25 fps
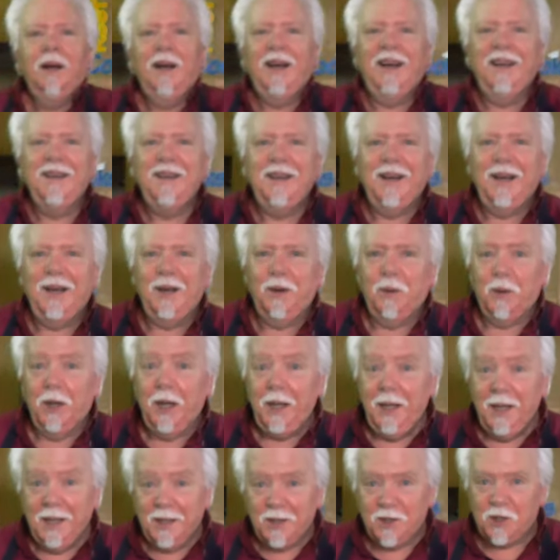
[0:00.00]
And now
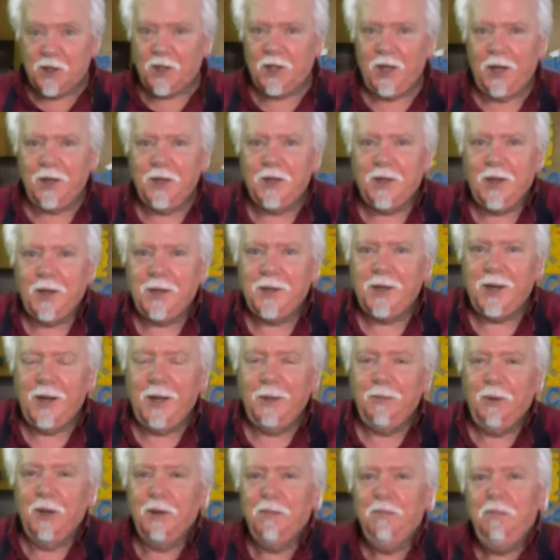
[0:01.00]
it's taste test
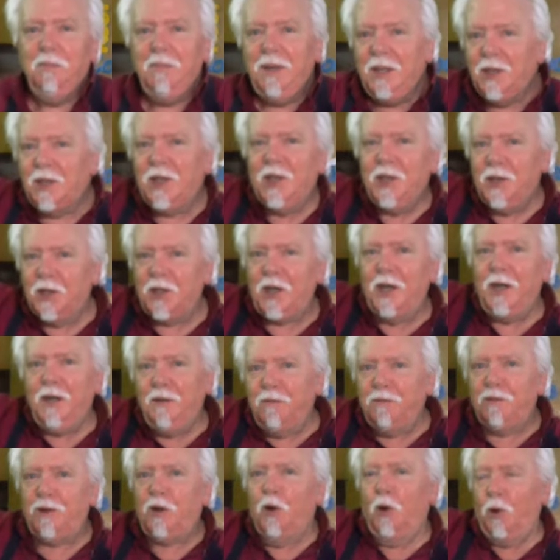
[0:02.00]
time with Mrs.
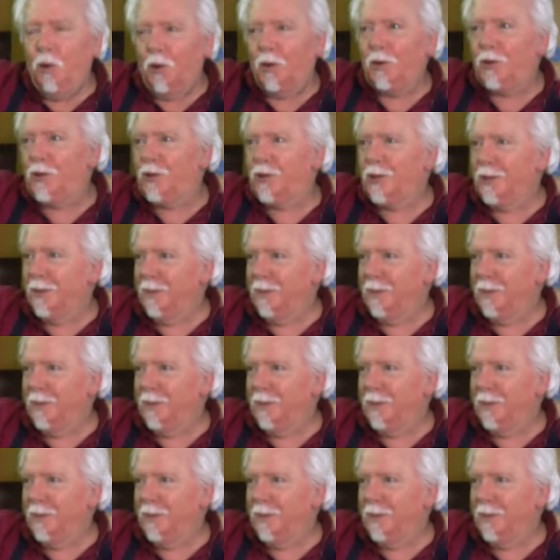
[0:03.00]
Keith Cooks.